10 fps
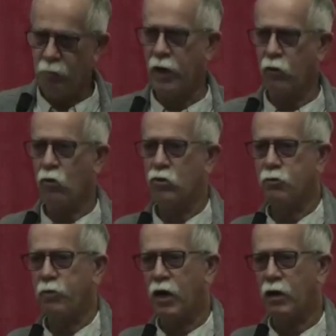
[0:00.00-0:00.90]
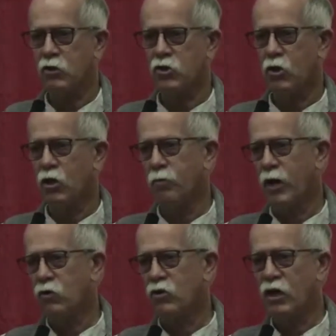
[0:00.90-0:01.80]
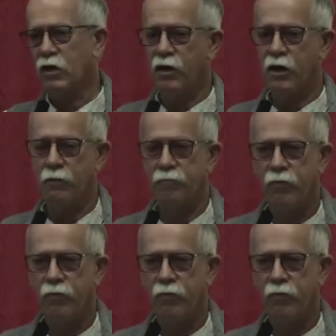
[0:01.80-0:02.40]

about respect. It's all about dignity.